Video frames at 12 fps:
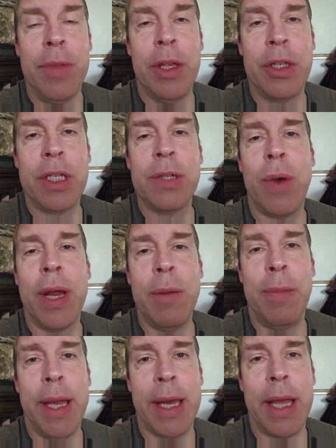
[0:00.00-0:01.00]
You just want
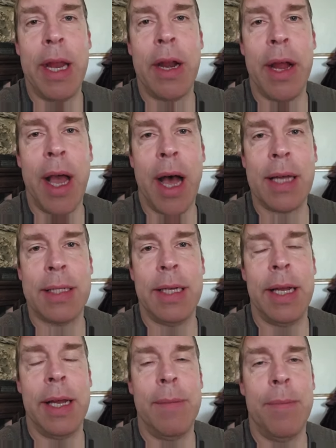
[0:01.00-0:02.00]
to pique
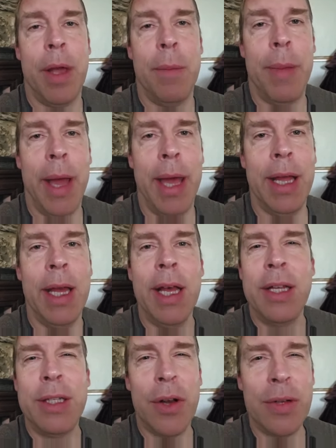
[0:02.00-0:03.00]
curiosity, but
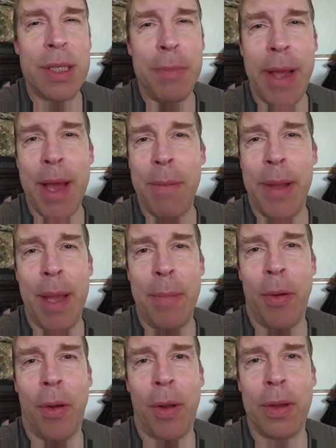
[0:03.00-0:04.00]
don't spam
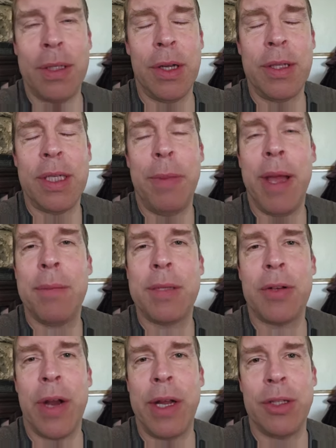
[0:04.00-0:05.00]
people. Don't spam
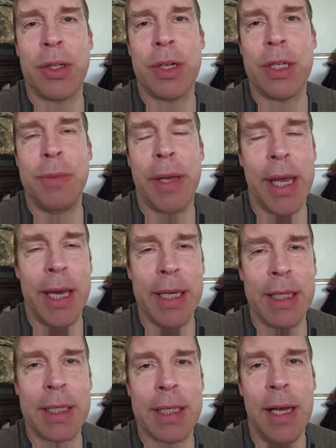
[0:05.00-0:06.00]
strangers
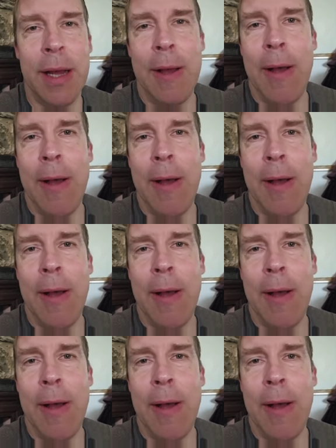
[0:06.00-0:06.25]
because